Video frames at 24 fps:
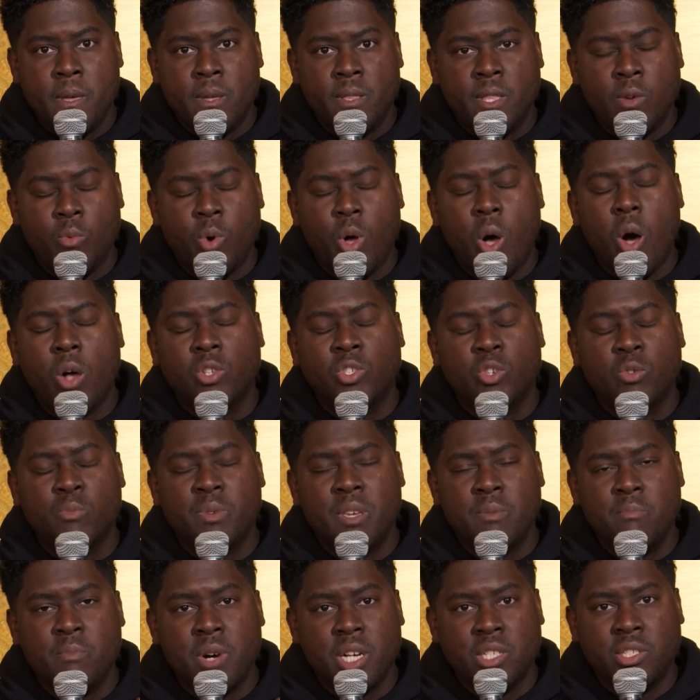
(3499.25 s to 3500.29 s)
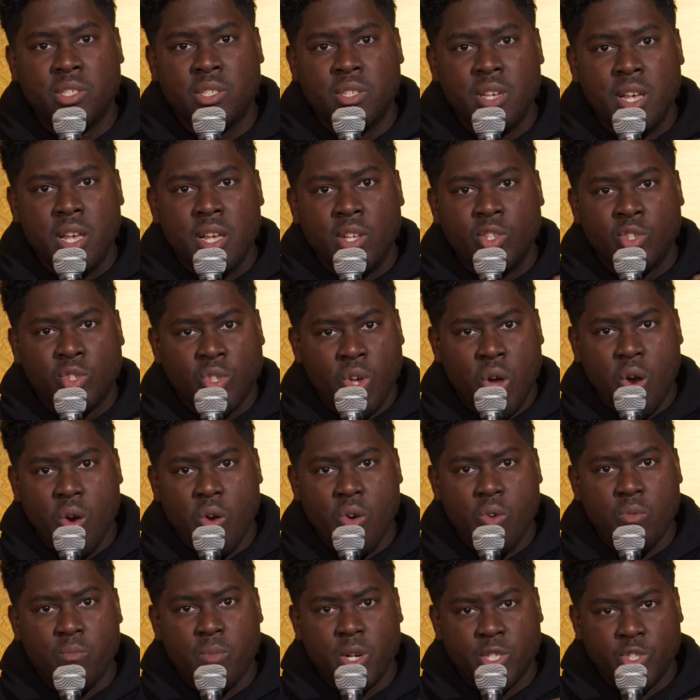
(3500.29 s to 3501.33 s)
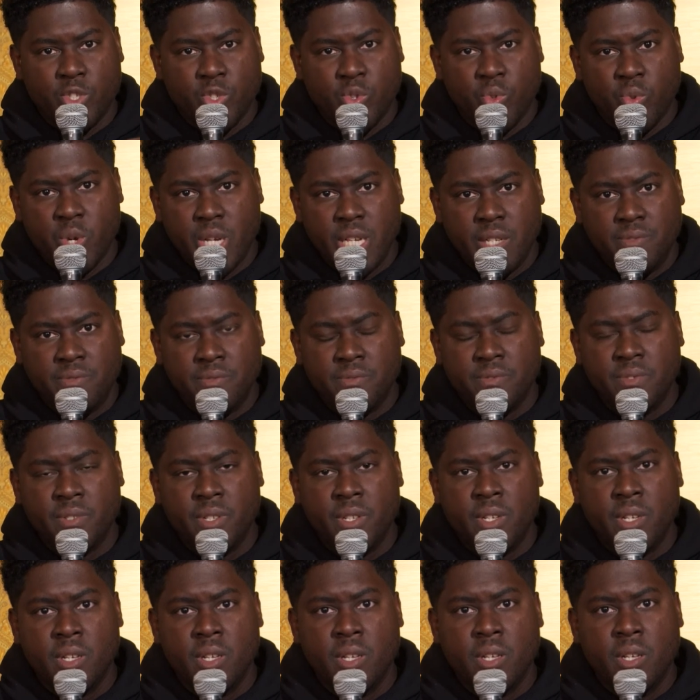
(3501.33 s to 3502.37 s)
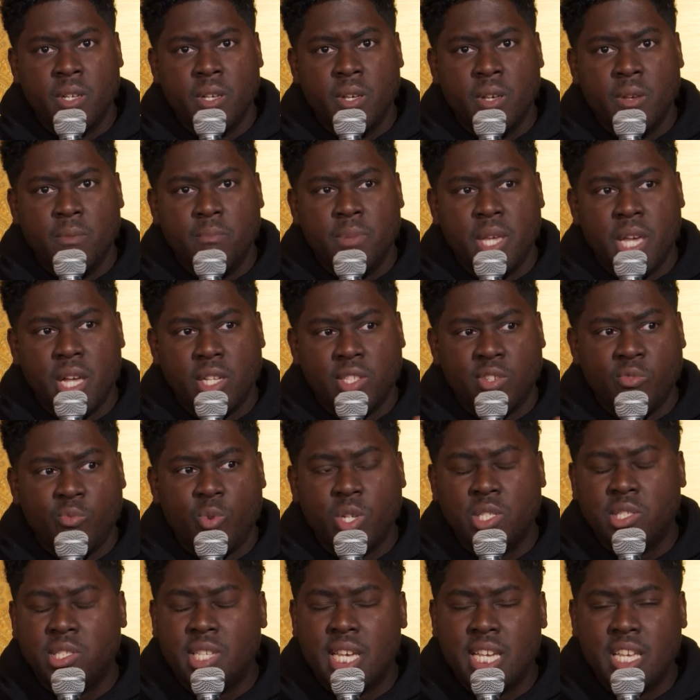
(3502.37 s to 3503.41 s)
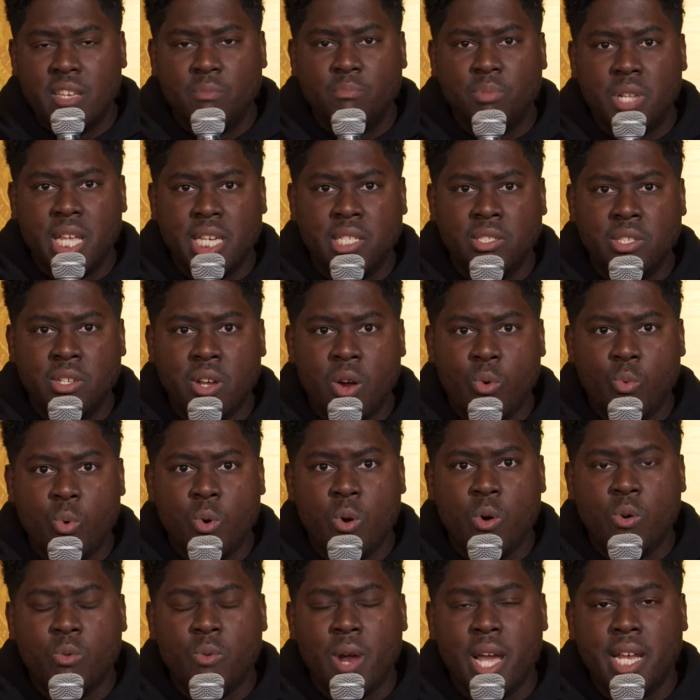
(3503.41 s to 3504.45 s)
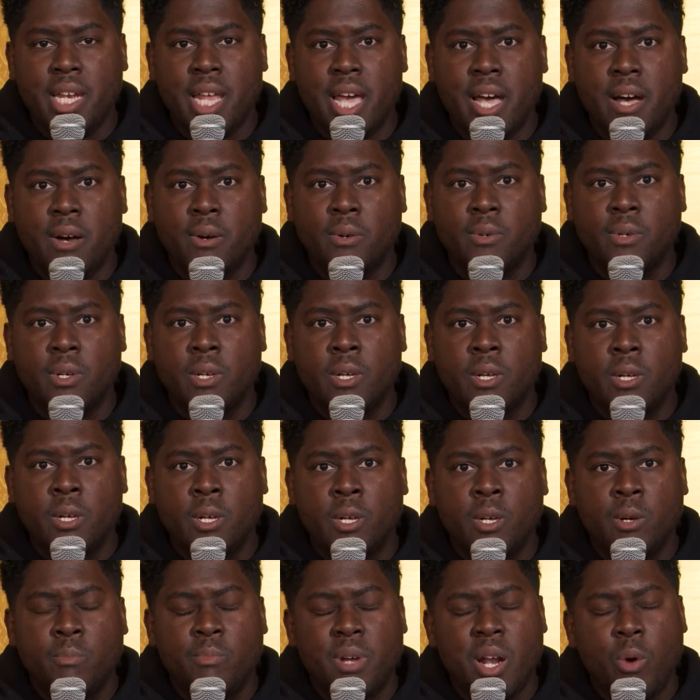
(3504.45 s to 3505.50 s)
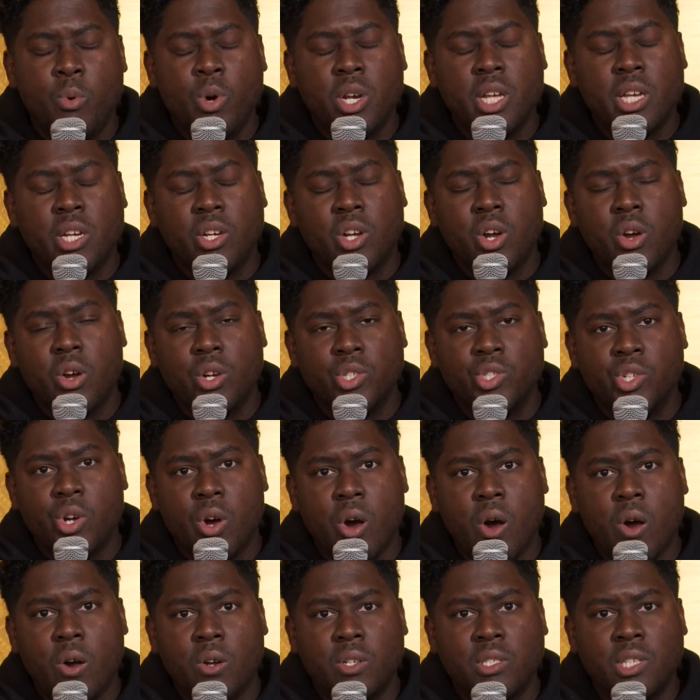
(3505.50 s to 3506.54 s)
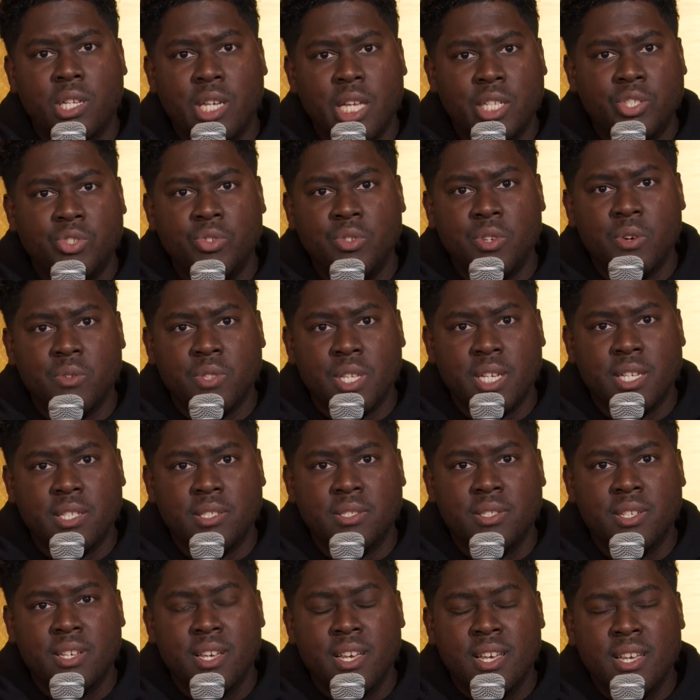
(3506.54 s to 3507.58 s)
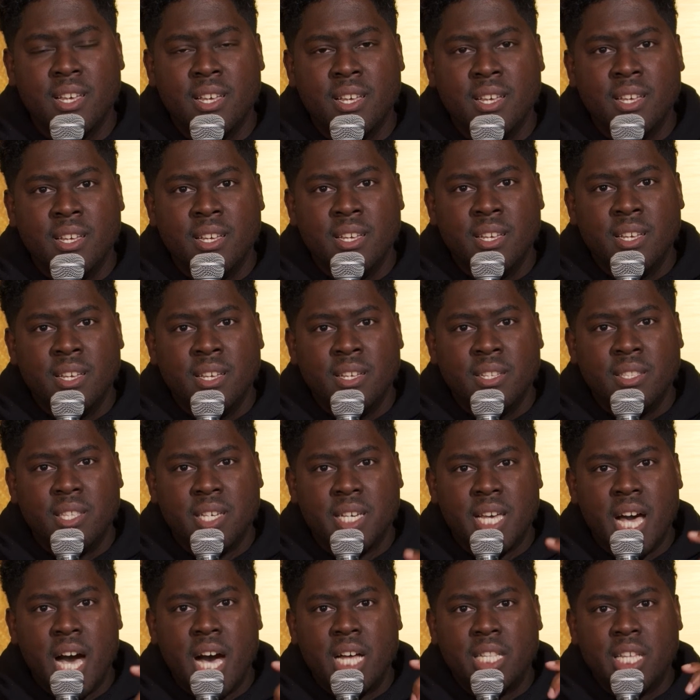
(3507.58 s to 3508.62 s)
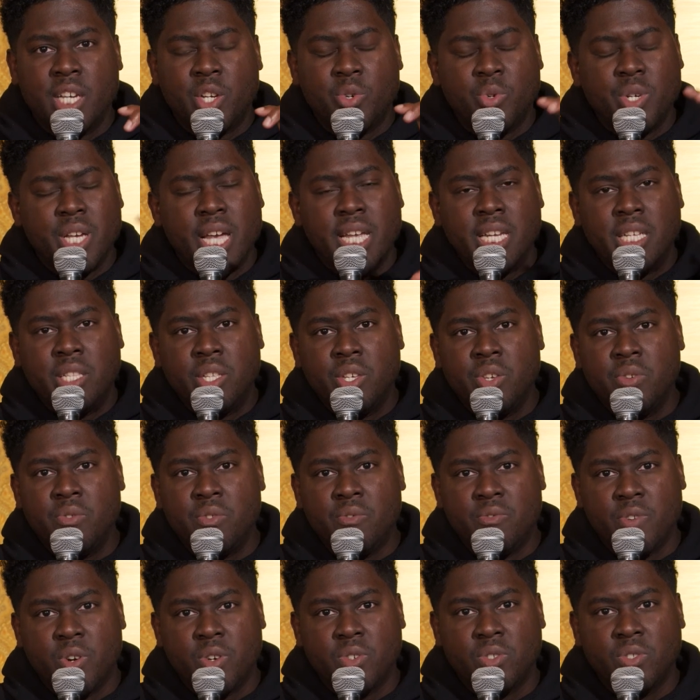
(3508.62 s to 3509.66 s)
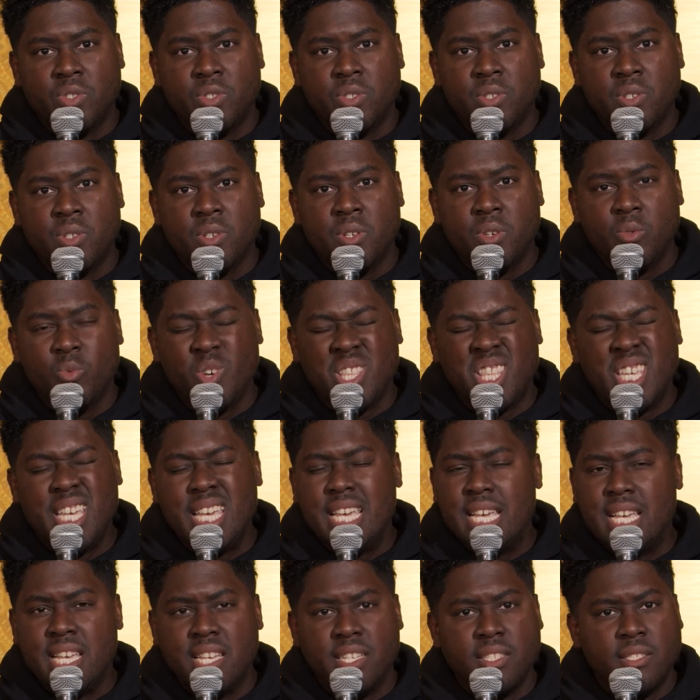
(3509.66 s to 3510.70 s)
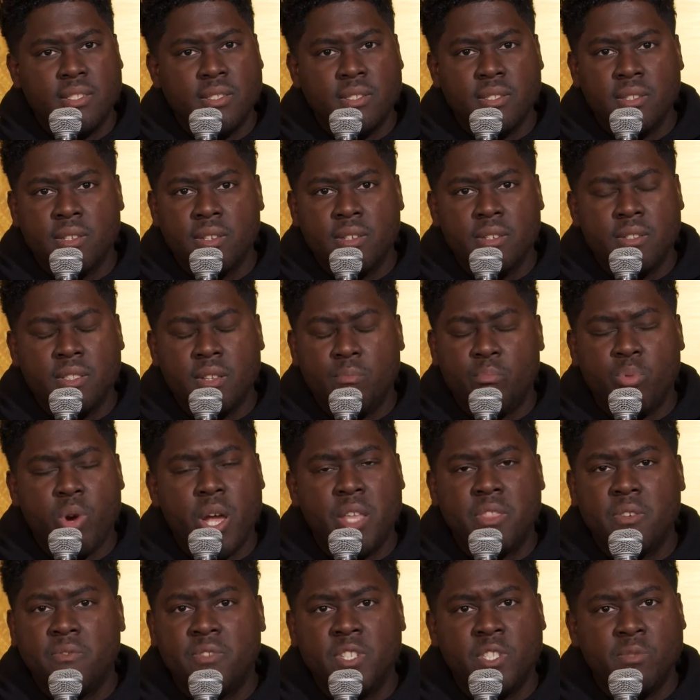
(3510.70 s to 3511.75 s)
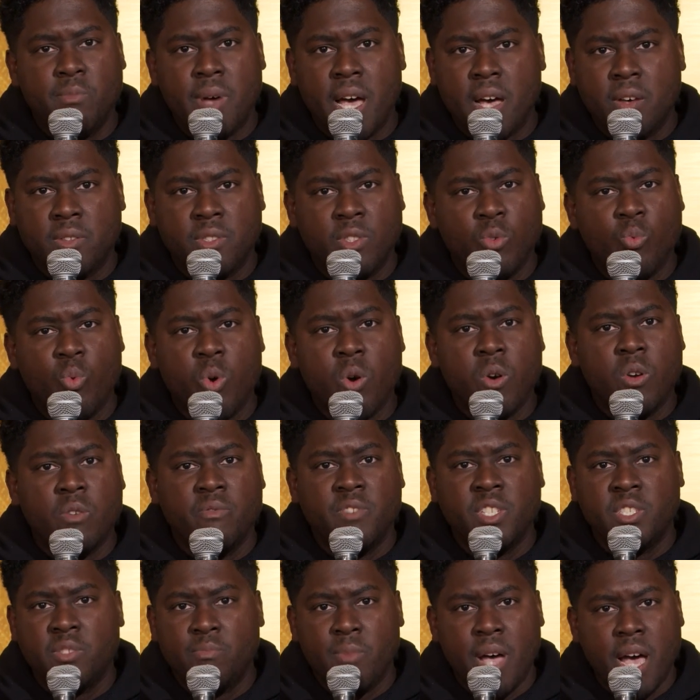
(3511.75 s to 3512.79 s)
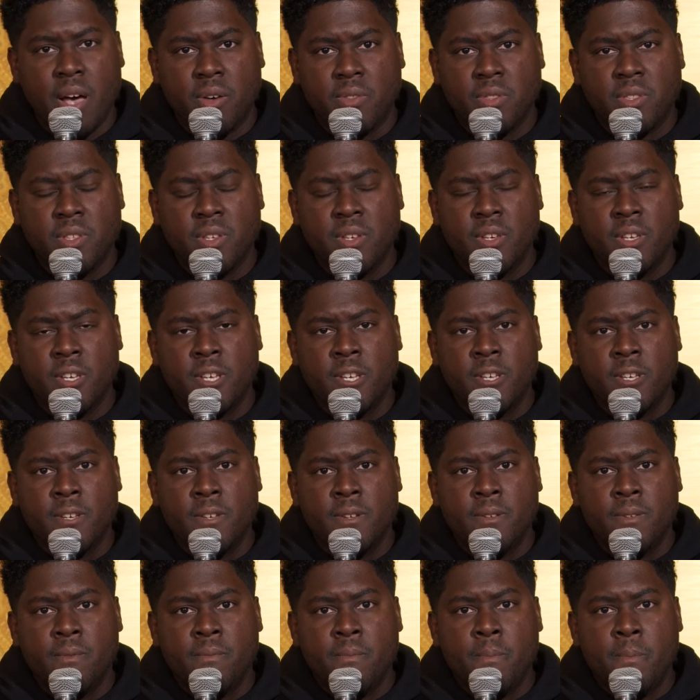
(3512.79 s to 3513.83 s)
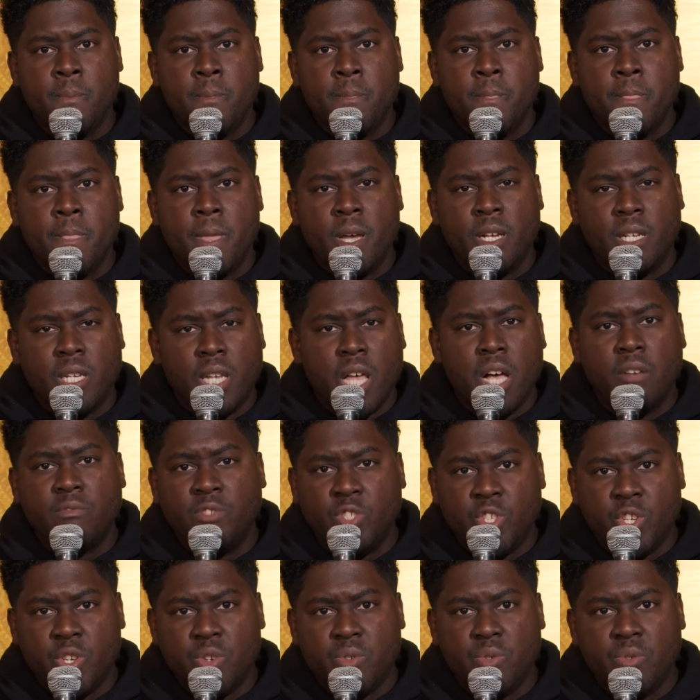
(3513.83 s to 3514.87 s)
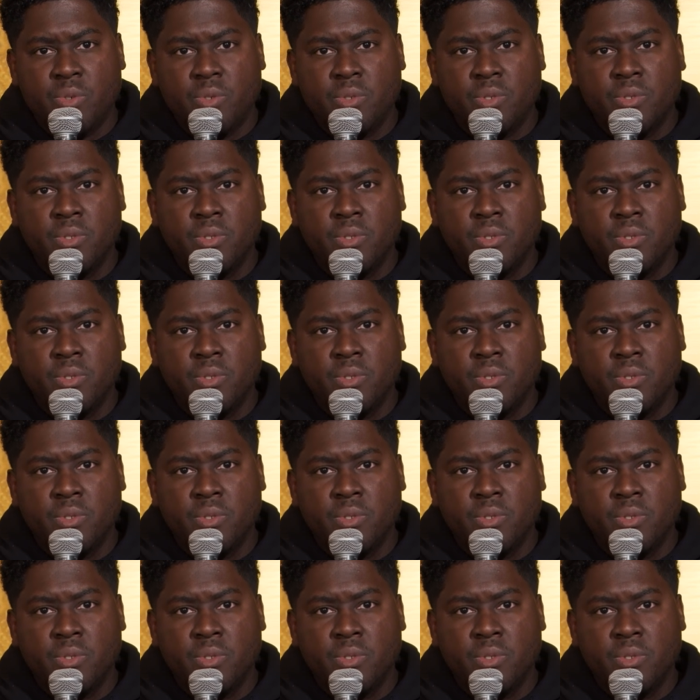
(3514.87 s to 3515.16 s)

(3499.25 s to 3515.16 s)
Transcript: there will also be much sorrow, much grief because of what's taking place in our world right now. But I want to encourage your heart to let you know this. The God that created the universe with ease, the breath of his mouth, the word of his mouth, loves you,